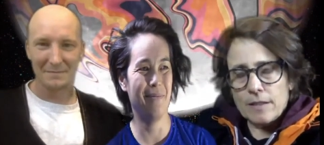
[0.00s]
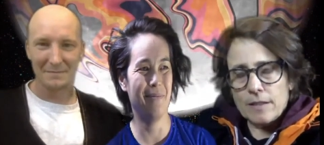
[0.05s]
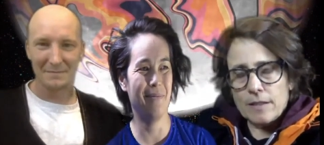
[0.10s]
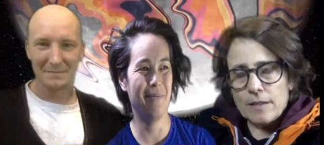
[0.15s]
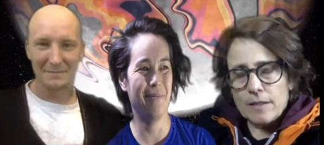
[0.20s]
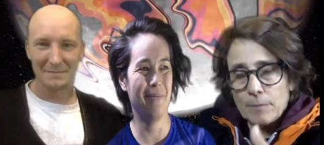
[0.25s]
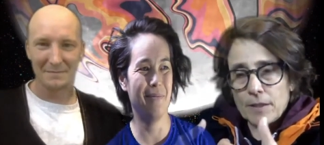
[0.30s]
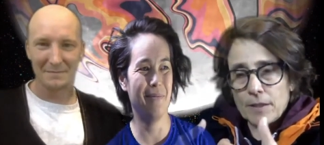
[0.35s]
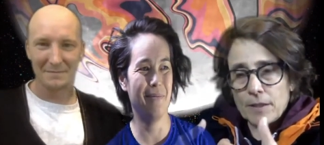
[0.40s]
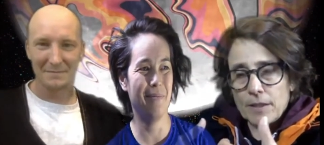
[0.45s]

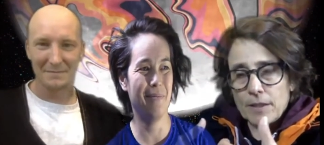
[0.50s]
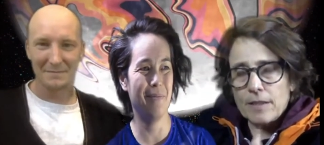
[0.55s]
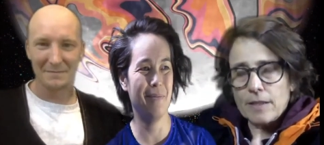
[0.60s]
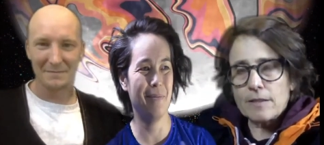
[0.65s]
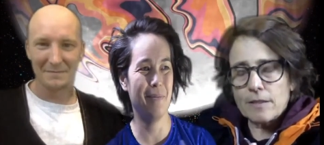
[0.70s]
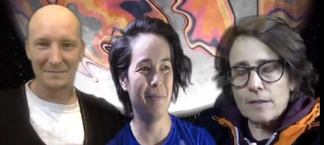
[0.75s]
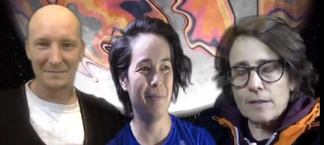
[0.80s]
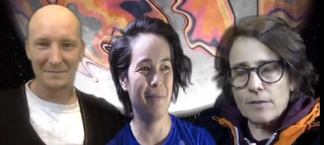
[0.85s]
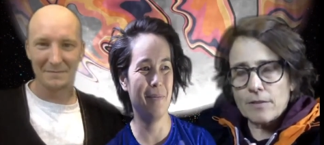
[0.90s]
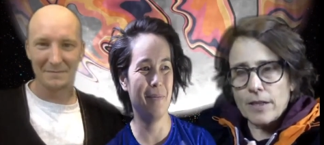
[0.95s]
Speaker 1: I'm in
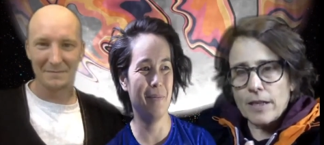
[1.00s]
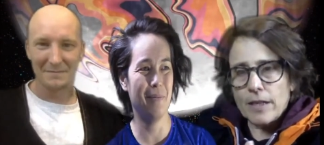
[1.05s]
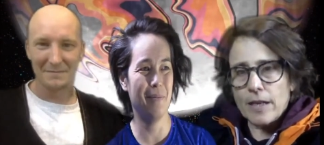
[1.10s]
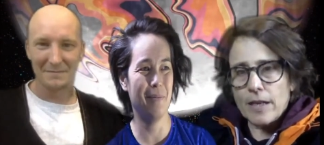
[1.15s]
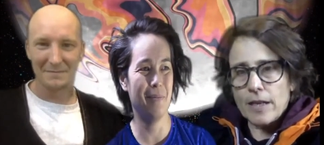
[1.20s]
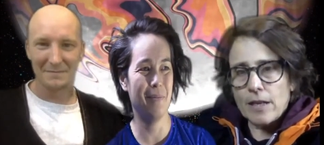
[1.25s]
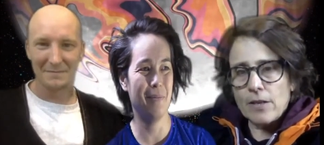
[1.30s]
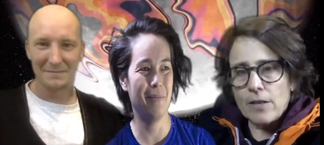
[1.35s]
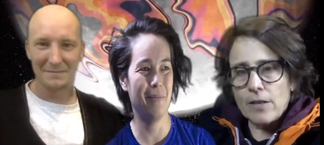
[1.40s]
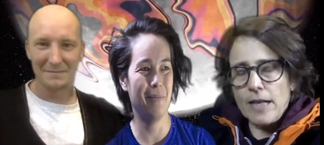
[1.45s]
Kingston right
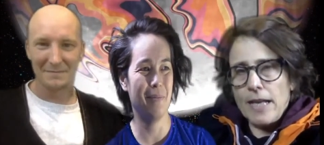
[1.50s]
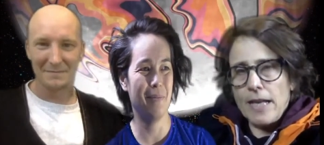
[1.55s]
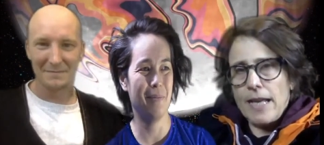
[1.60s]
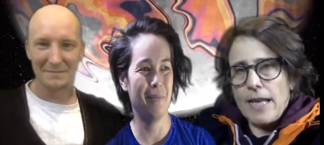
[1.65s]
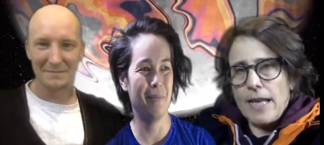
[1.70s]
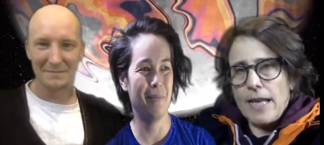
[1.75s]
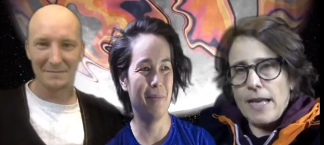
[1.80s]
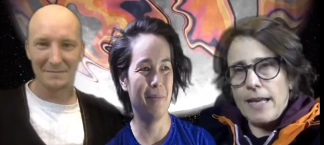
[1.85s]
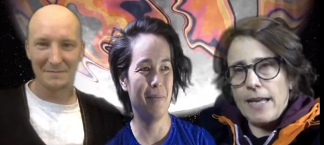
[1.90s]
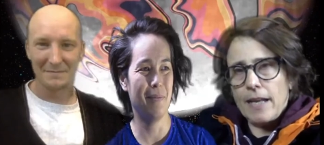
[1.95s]
now,
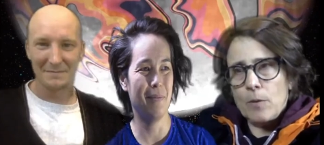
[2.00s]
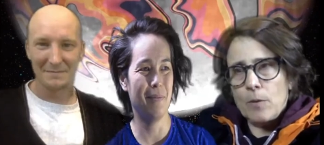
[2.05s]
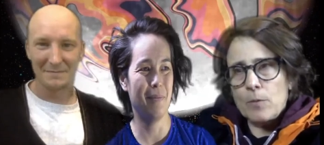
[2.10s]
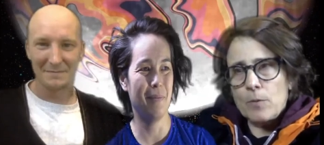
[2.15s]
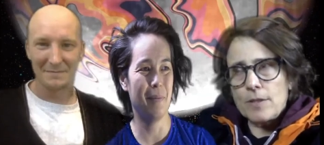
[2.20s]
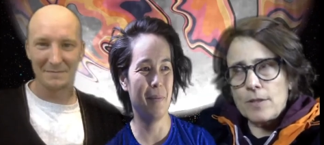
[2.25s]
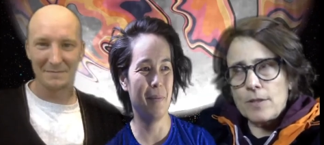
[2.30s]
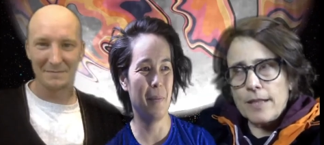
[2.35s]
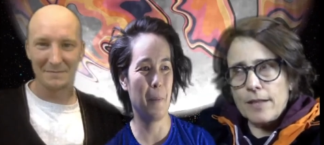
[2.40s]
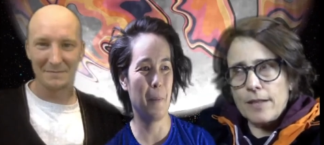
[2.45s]
and I
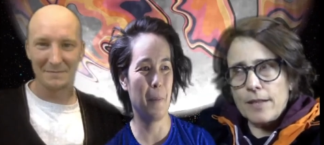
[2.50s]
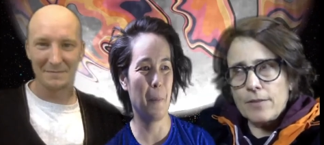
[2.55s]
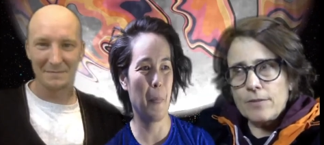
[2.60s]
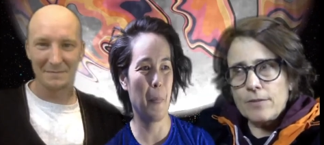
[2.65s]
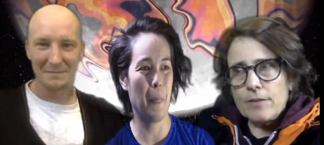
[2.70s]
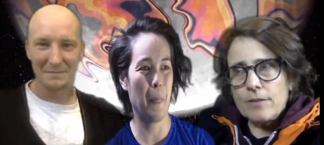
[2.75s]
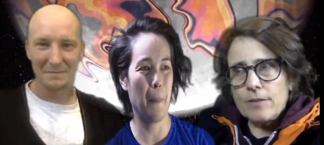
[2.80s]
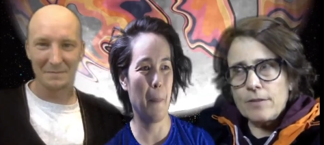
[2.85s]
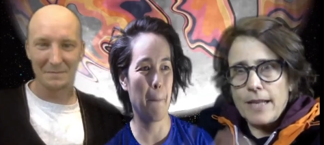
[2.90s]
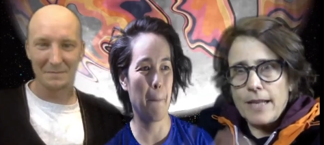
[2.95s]
was
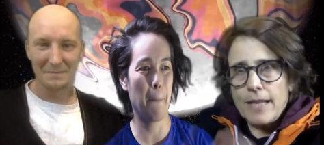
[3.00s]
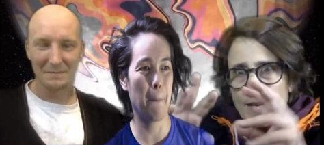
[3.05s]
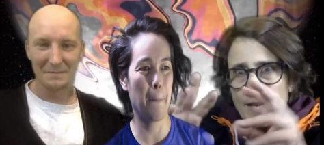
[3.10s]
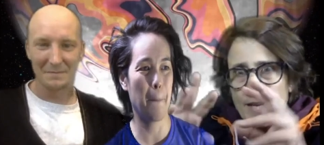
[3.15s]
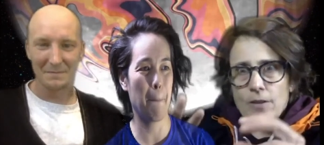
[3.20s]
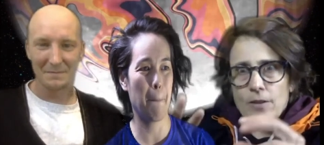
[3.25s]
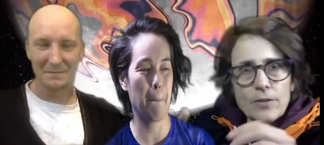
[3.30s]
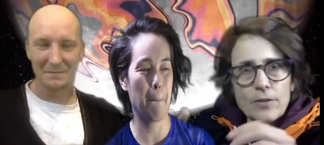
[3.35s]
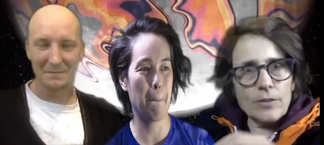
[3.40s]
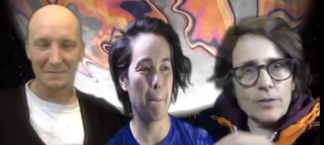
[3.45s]

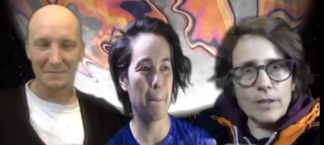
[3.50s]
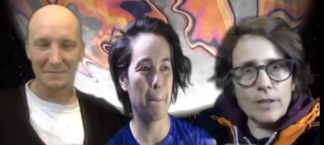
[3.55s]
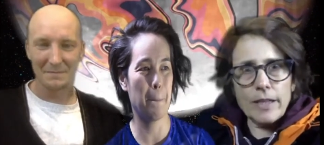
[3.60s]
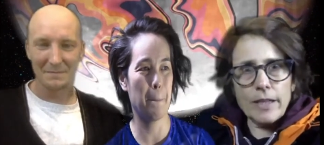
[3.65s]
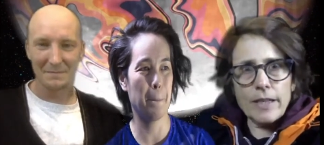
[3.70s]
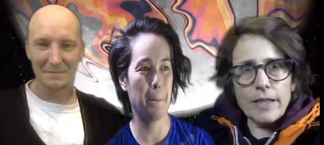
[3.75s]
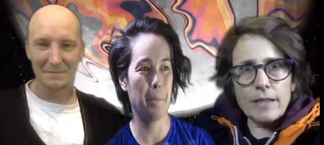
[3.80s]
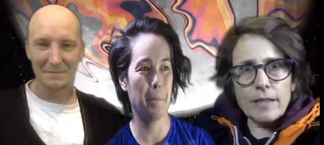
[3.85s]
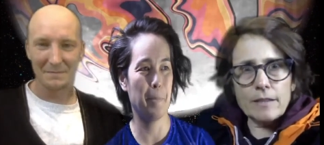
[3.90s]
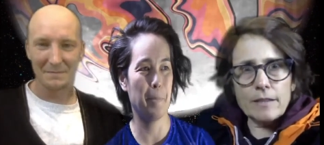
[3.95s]
downtown
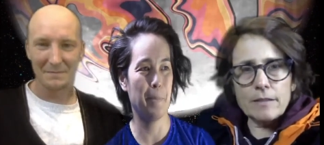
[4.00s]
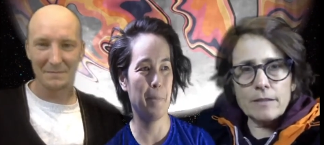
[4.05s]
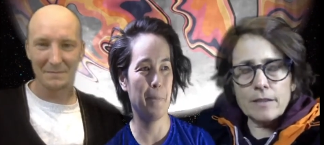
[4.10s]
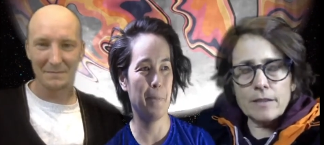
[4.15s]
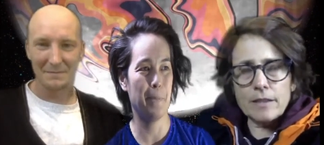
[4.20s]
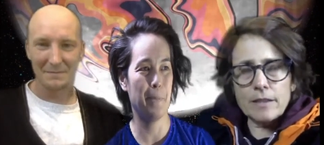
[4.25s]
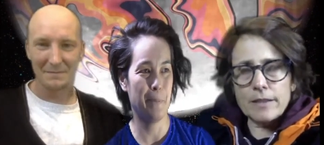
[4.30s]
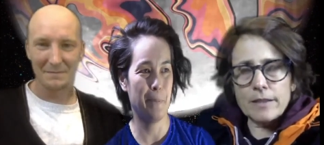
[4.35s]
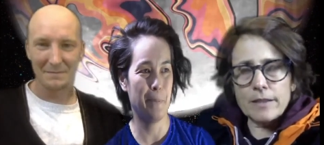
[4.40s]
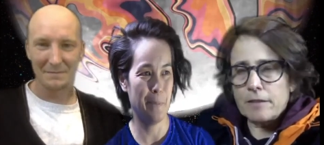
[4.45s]
at
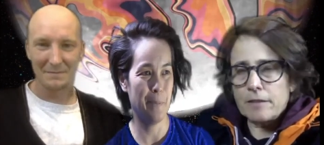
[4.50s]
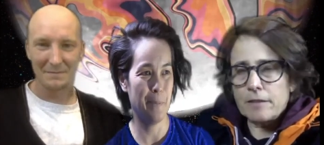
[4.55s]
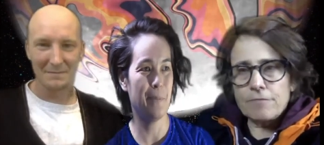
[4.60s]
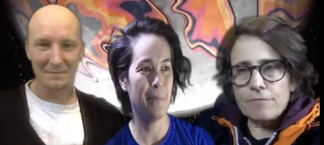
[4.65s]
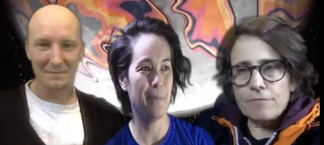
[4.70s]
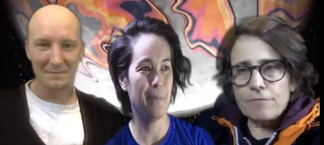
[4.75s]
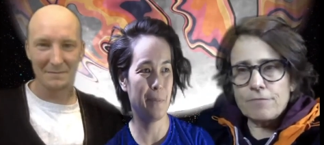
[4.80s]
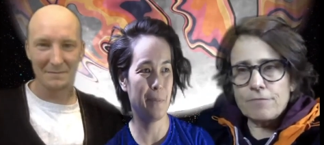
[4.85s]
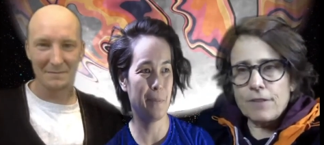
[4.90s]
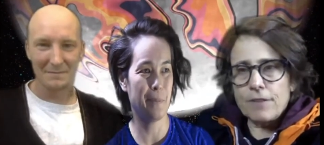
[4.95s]
uh, like
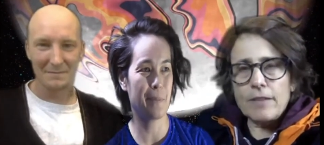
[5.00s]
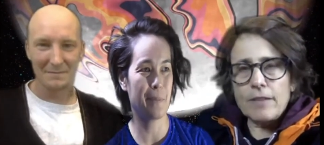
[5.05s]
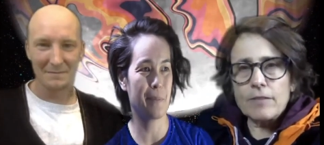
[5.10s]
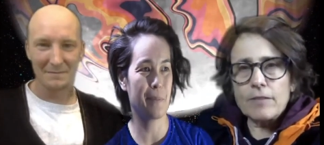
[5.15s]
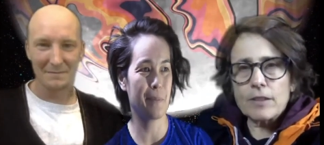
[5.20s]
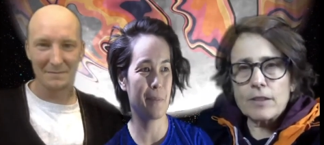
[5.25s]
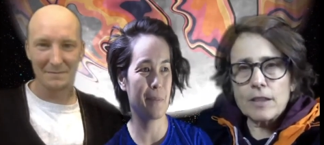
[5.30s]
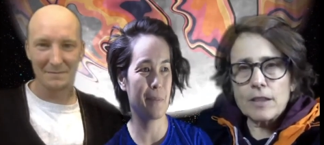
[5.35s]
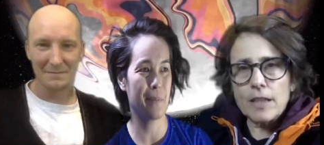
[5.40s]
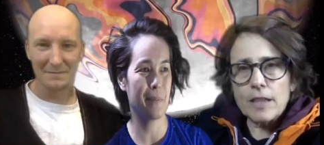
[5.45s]
five
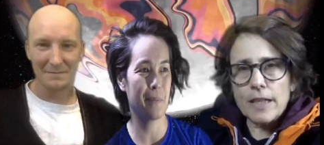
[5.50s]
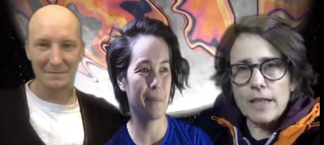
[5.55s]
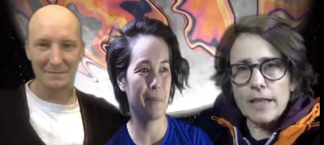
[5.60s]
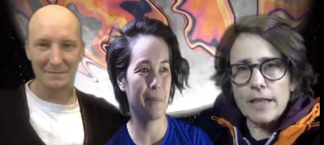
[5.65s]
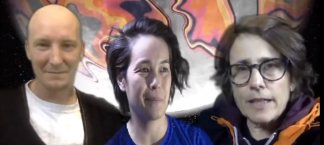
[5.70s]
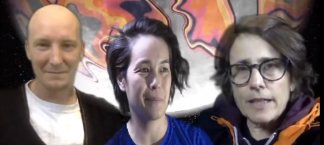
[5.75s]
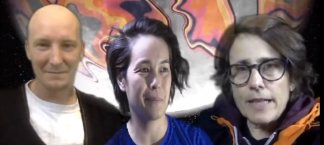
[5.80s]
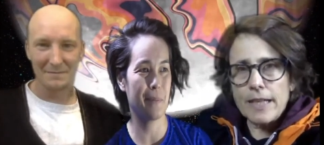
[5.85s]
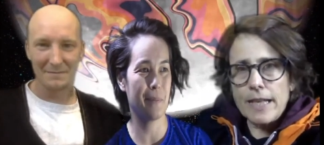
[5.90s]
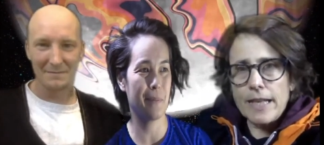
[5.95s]
o'clock,
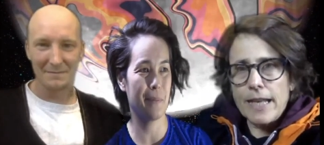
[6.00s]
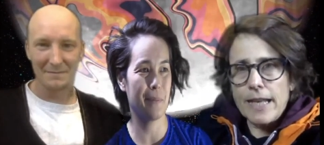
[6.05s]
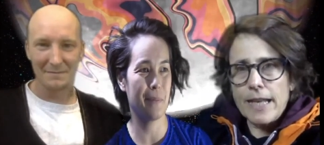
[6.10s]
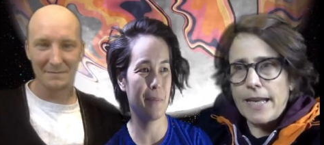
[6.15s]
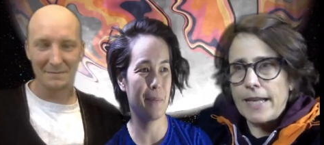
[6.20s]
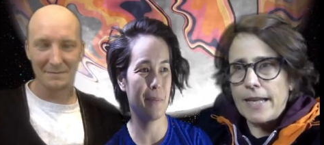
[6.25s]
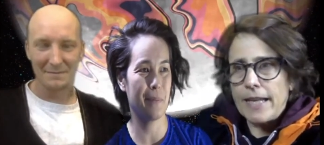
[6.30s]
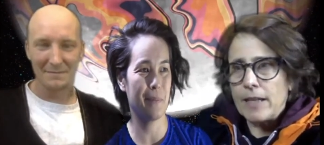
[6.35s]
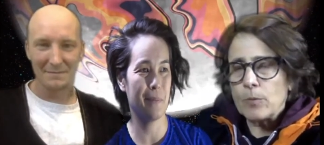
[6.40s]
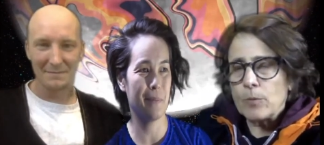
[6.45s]

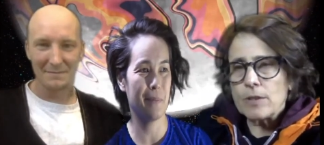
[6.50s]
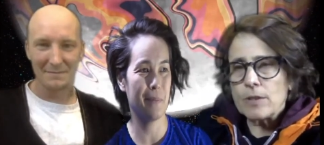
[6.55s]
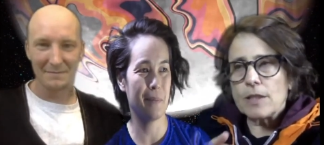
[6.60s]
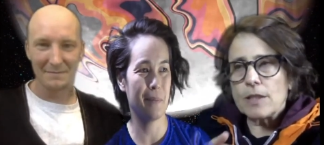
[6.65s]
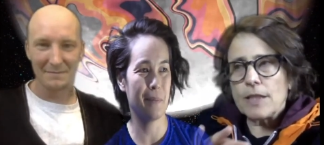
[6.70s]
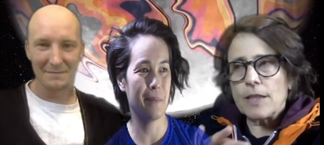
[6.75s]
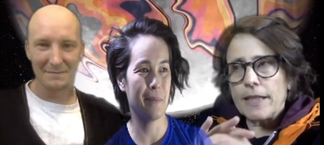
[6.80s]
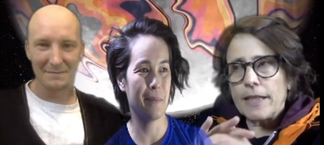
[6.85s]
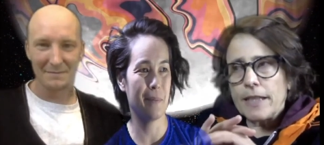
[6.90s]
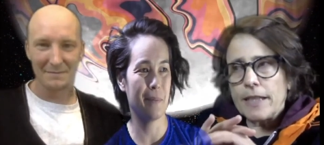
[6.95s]
and it was
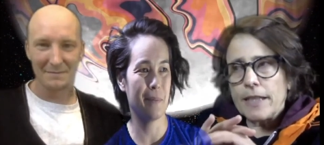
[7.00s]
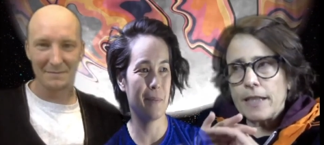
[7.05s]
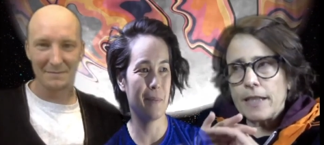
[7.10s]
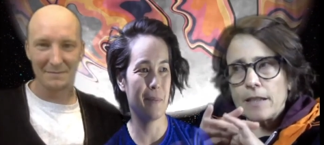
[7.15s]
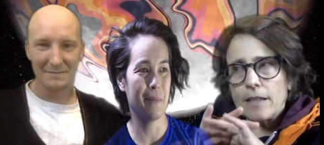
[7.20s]
like